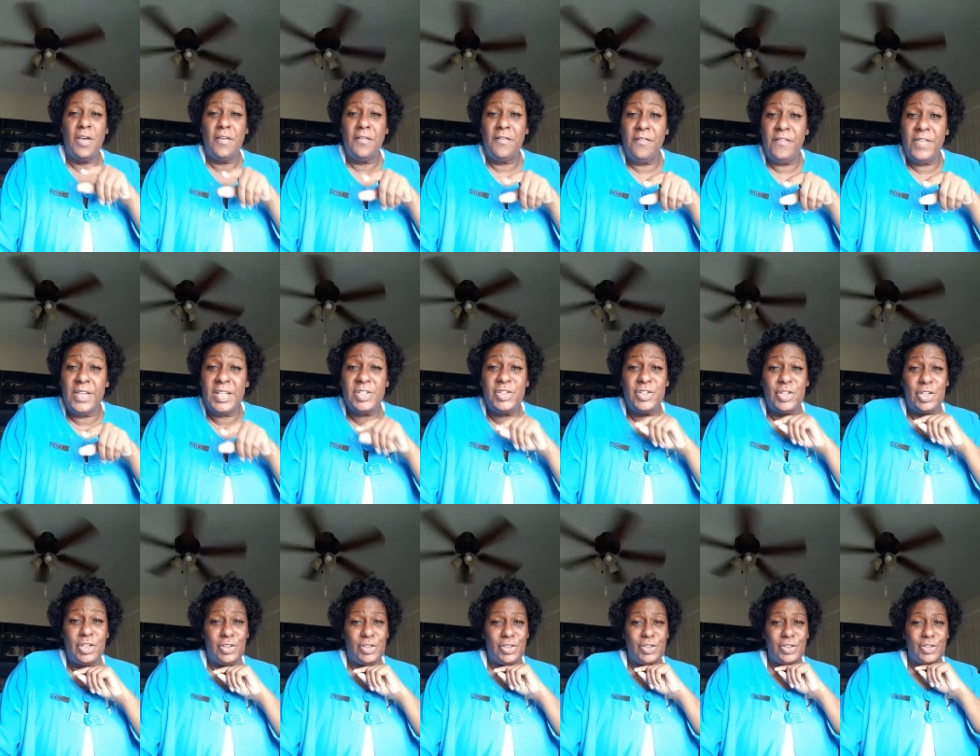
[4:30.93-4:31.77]

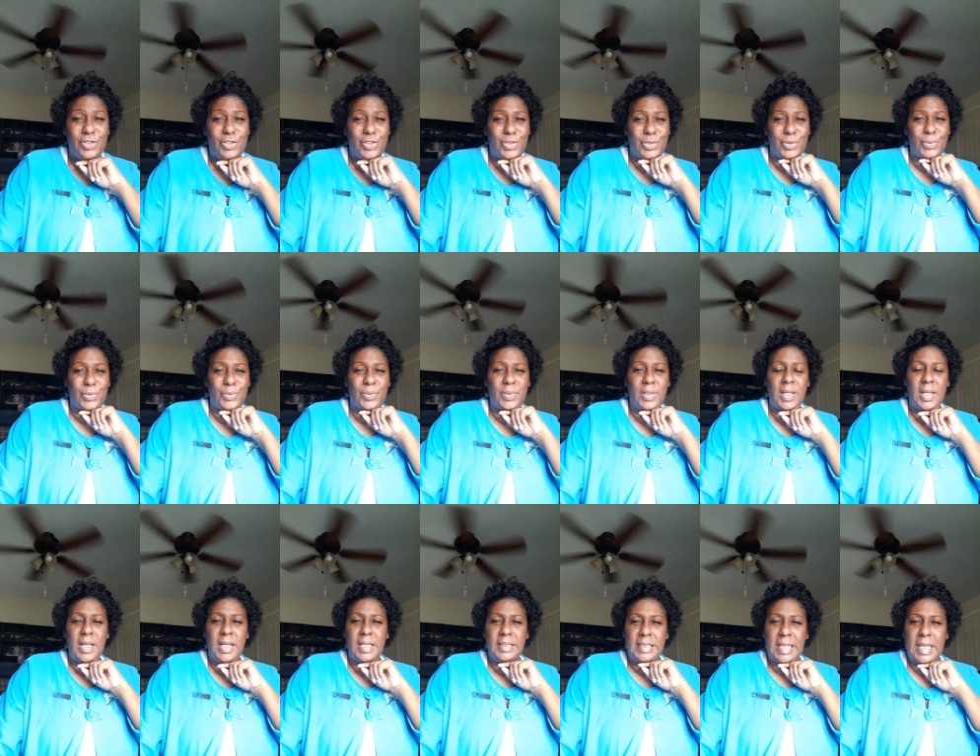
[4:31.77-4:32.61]
visions do.
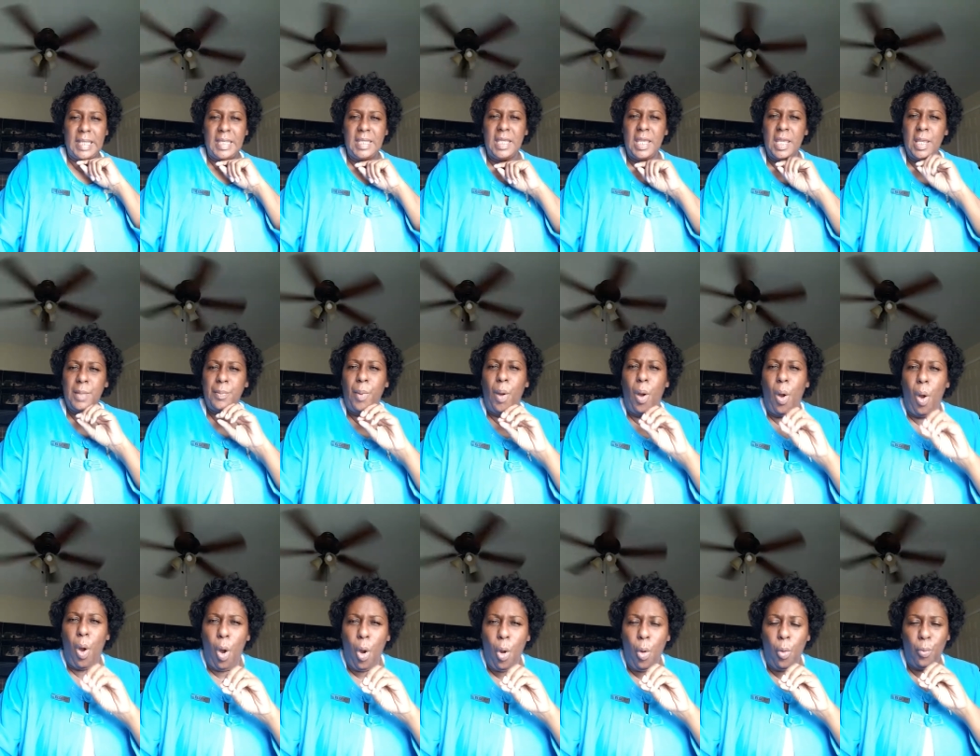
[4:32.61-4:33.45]
They keep
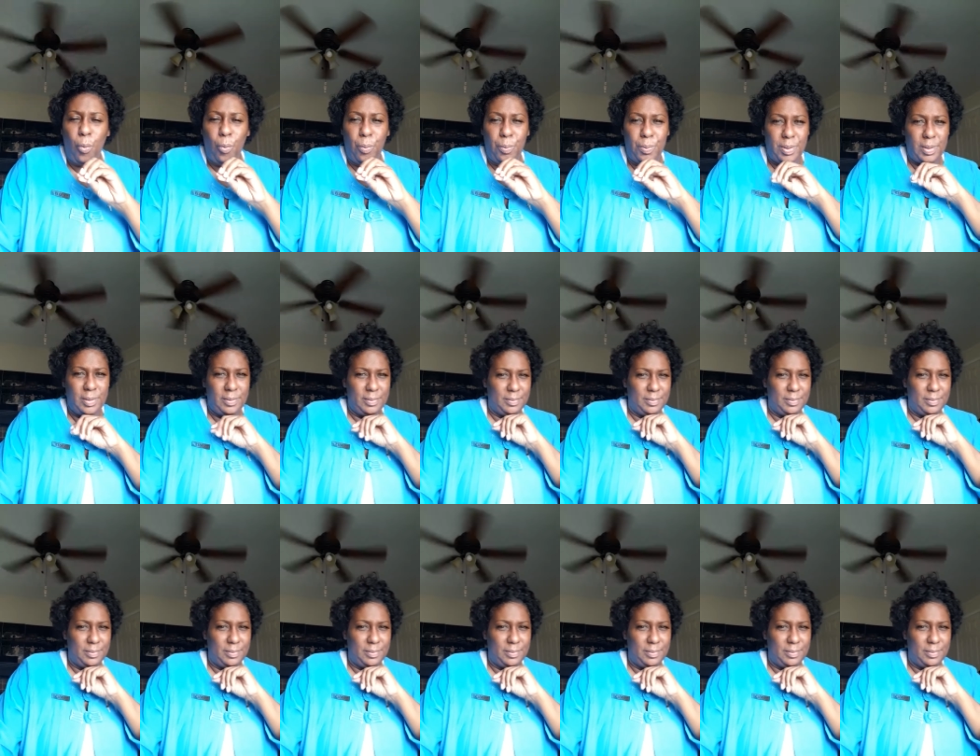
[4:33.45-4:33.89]
hope.